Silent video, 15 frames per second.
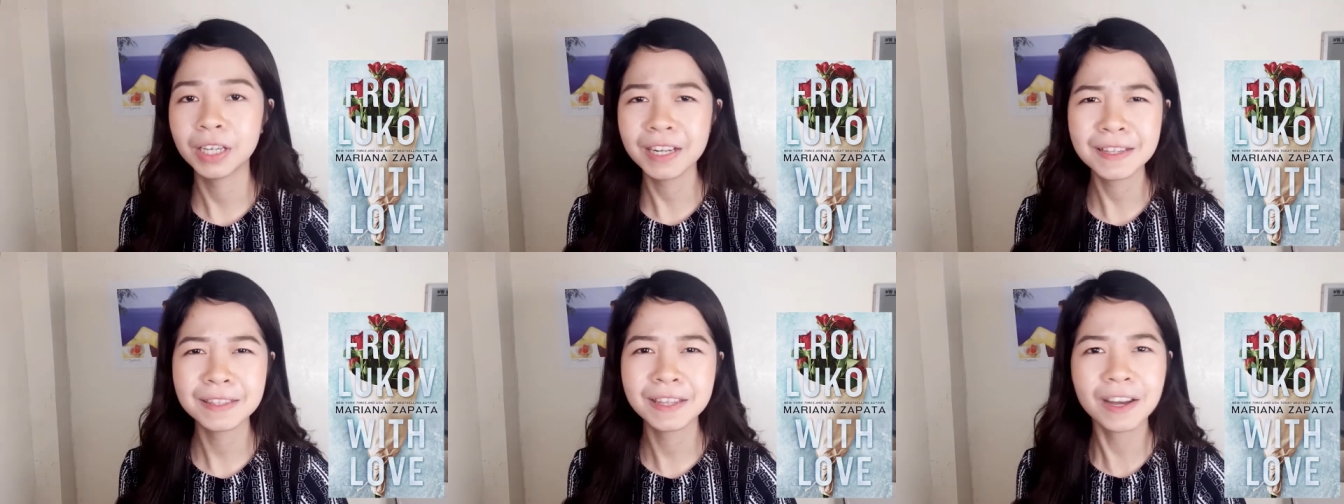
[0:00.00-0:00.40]

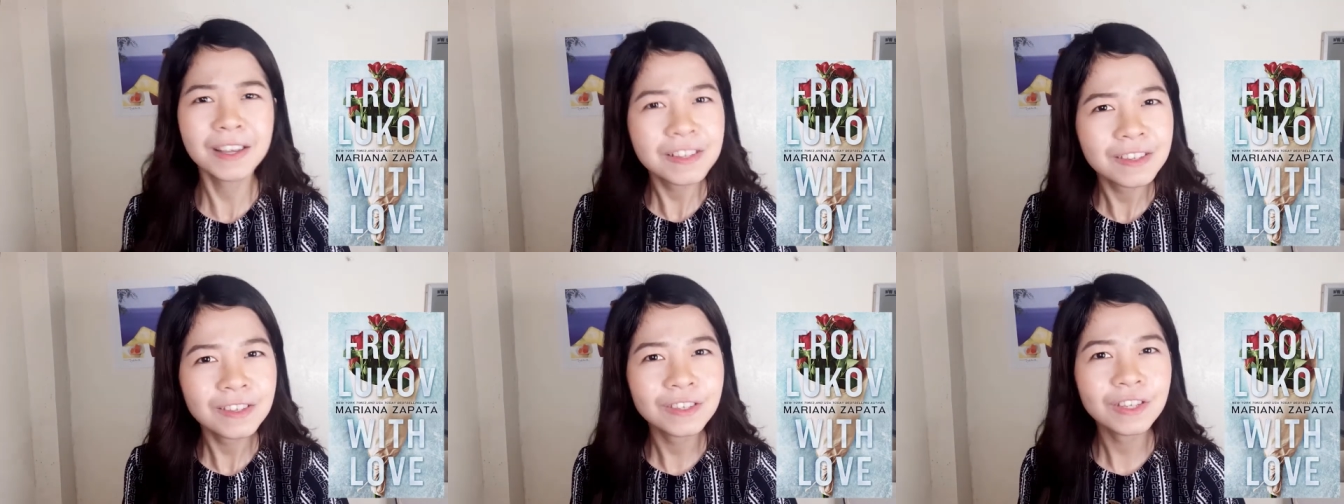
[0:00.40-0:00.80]
Mariana
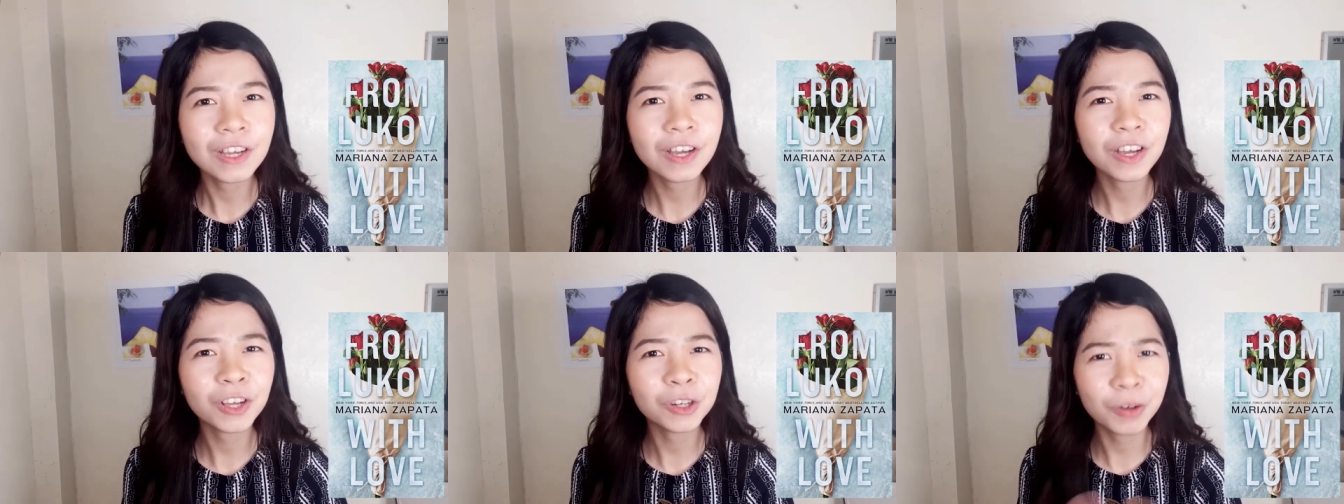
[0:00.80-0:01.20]
does
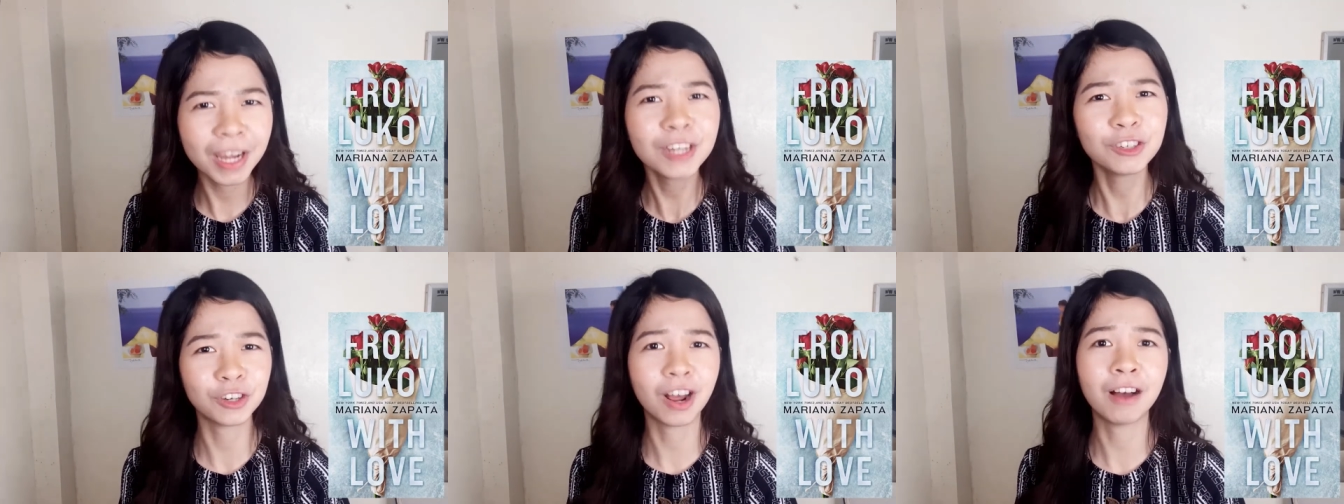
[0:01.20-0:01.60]
a
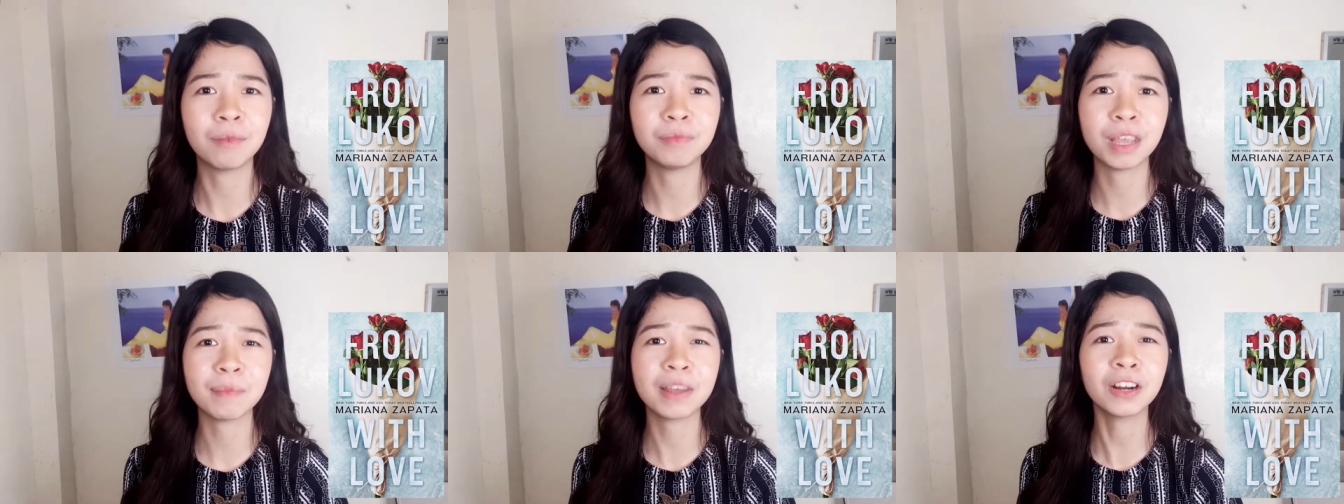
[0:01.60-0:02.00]
great
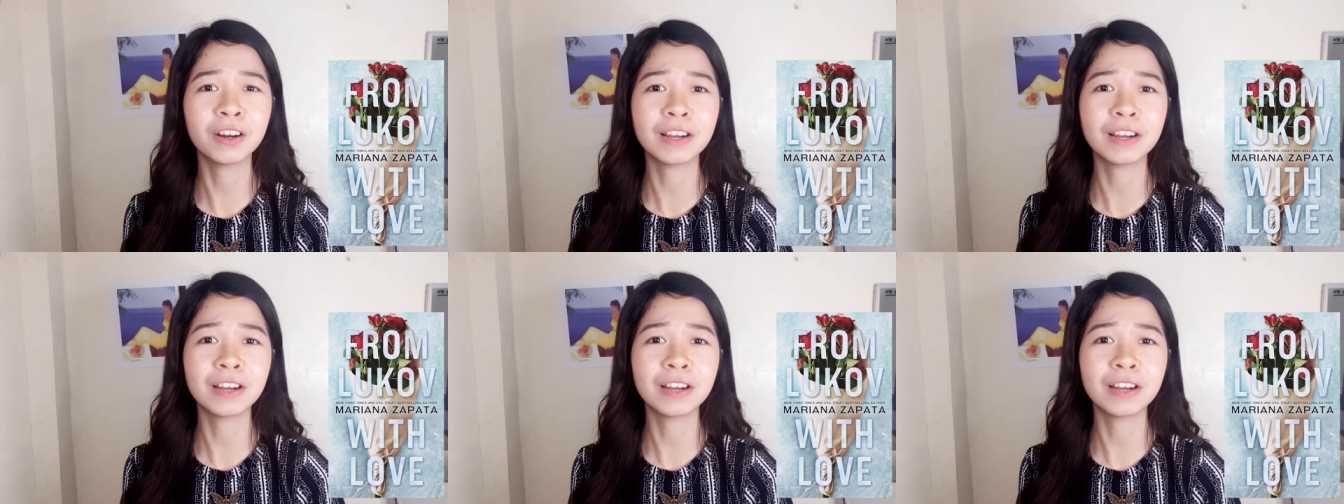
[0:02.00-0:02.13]
job naming